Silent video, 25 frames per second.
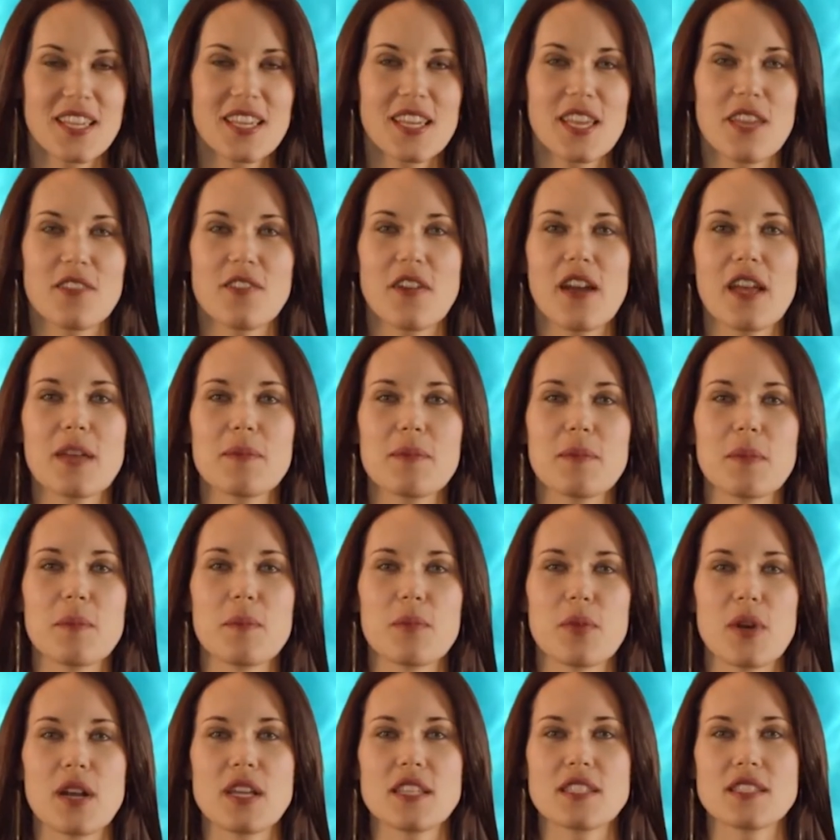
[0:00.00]
If I am
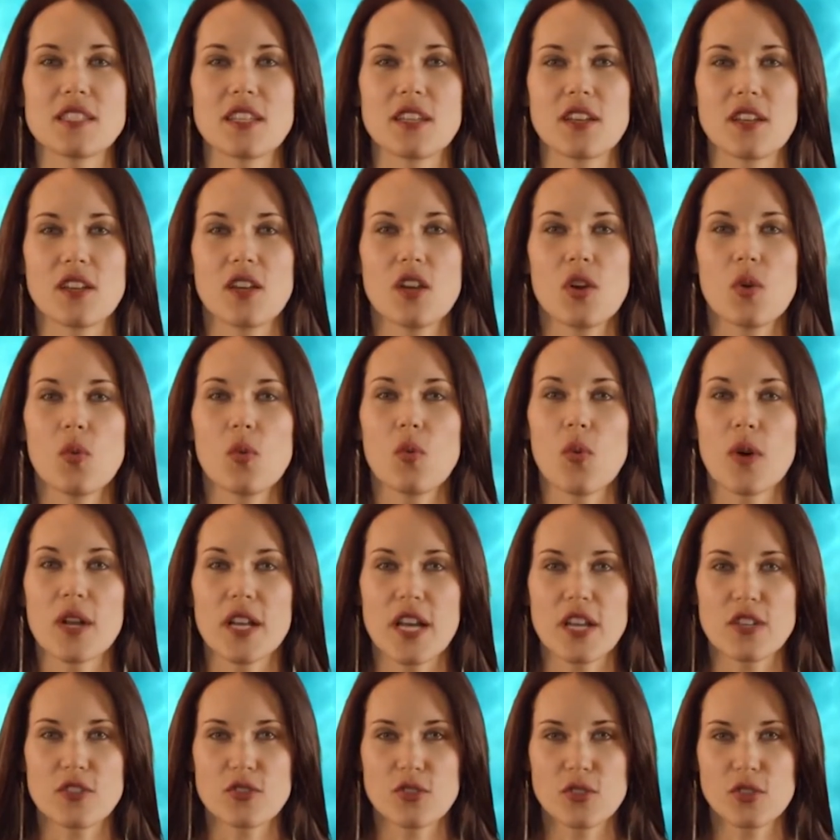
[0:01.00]
embracing what
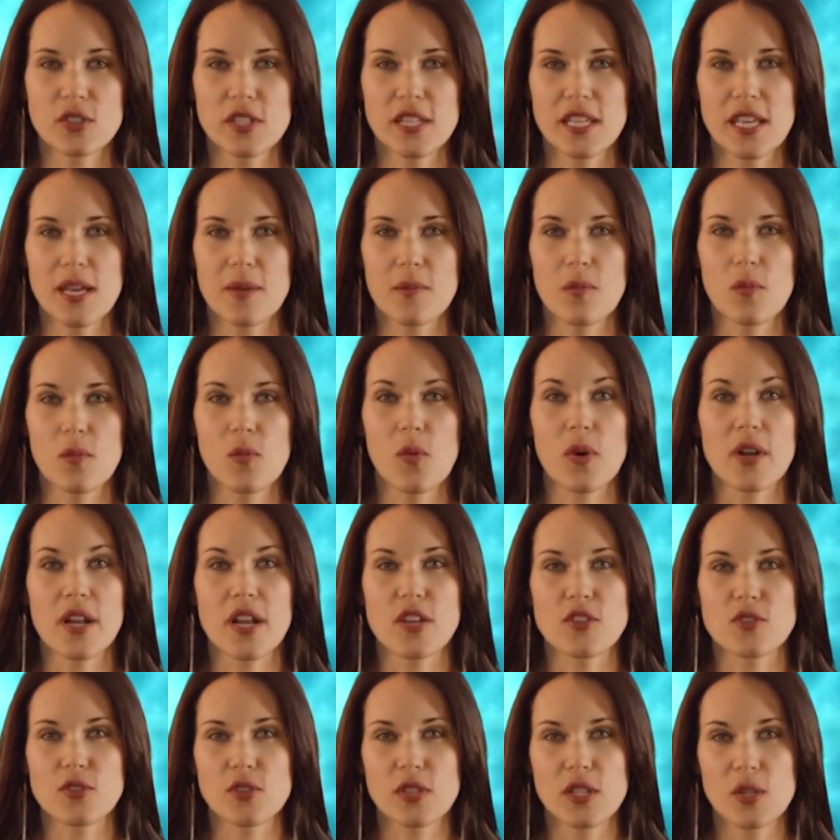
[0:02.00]
I truly am, what
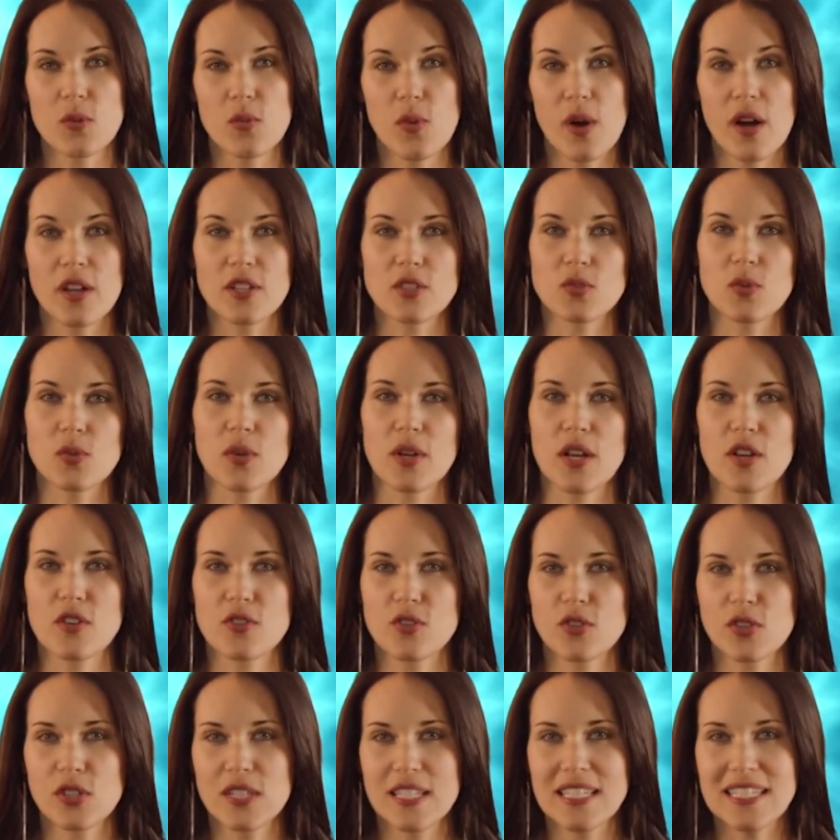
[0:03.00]
I truly want, what I
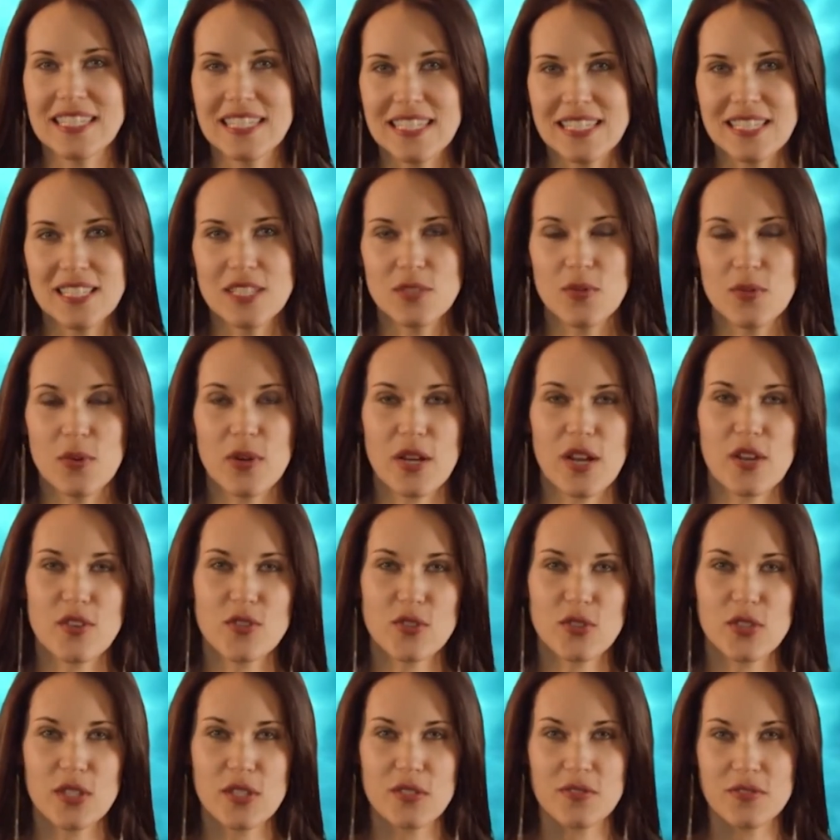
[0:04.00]
truly need, what I
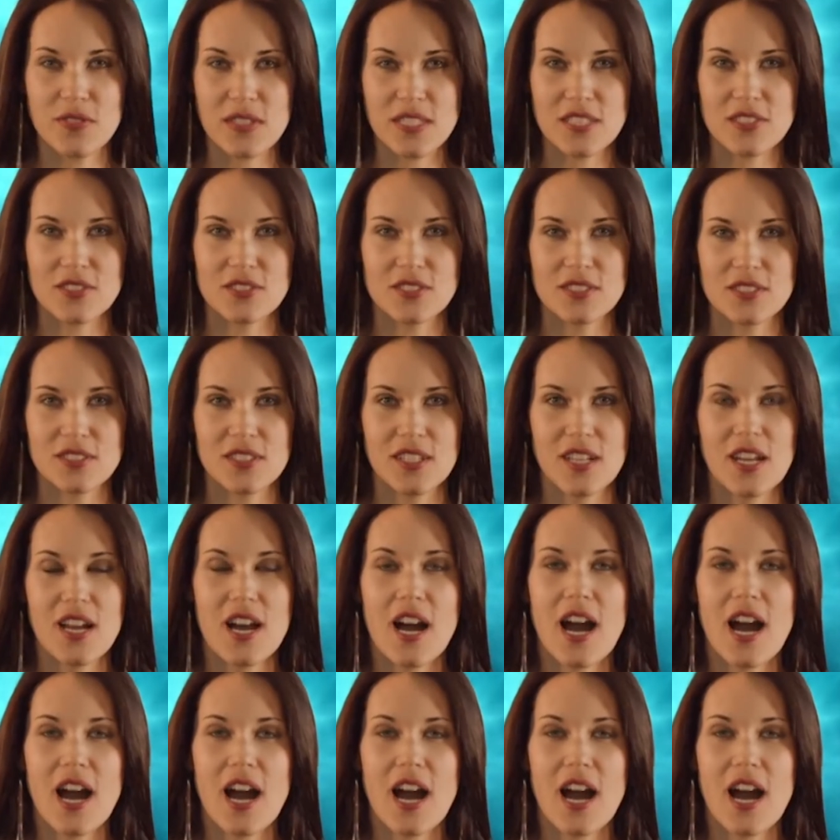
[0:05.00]
truly feel,